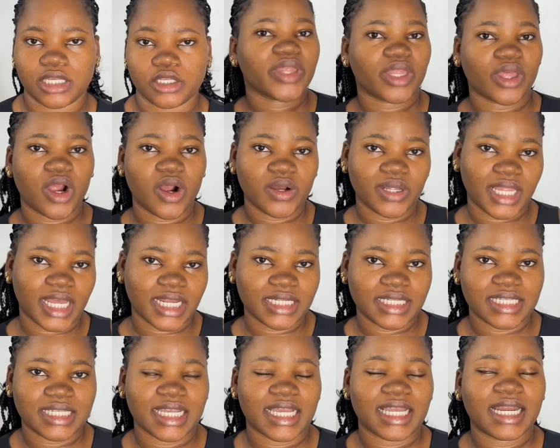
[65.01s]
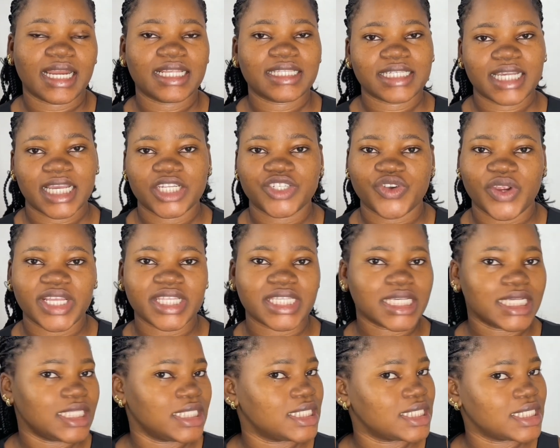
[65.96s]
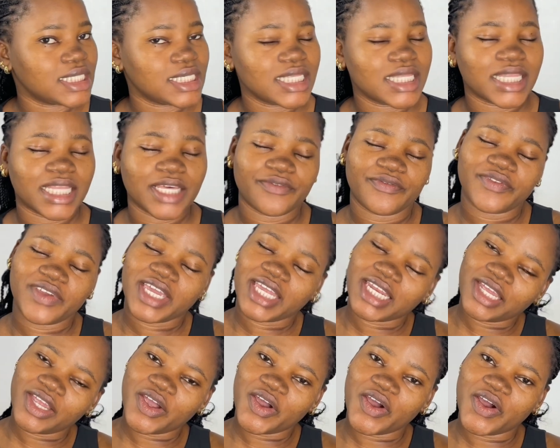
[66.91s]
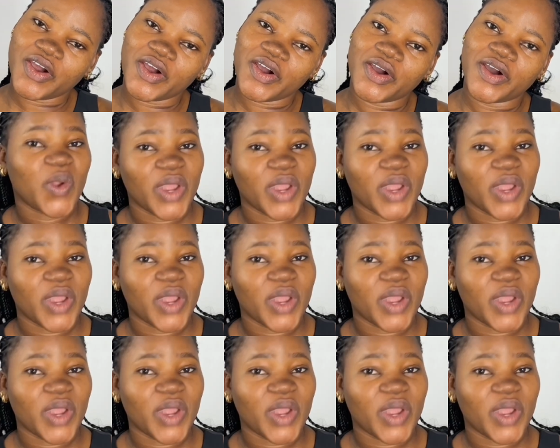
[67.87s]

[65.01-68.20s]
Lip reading: With all that said, let's get right into the video.